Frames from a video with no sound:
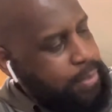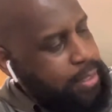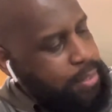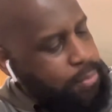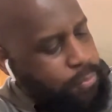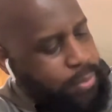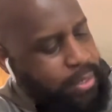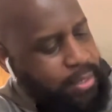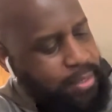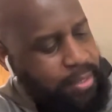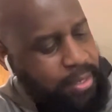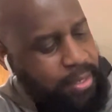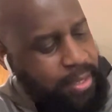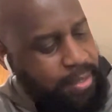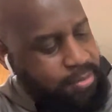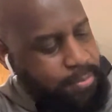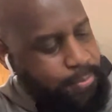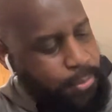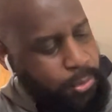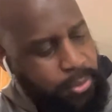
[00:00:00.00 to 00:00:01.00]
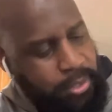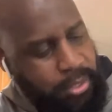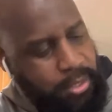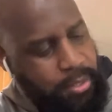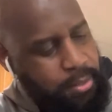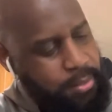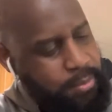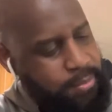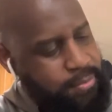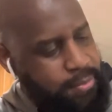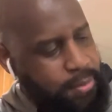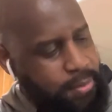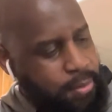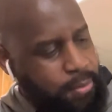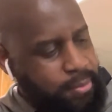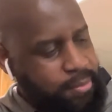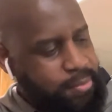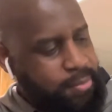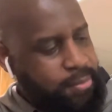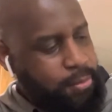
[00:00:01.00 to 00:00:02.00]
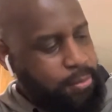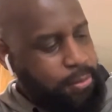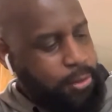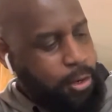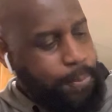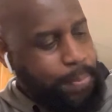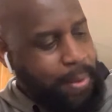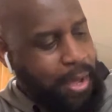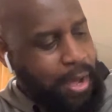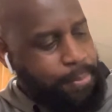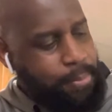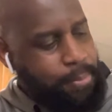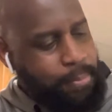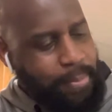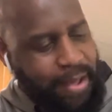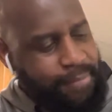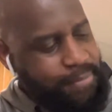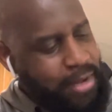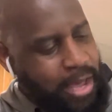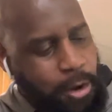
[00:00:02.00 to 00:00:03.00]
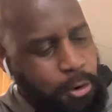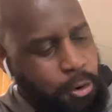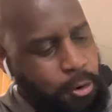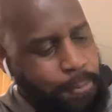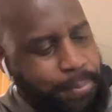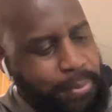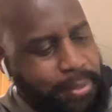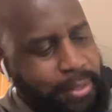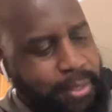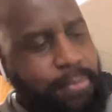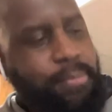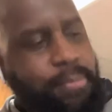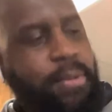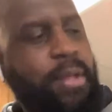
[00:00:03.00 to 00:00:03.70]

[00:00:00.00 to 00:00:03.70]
written testimony. So this is a dope album. I have not opened it,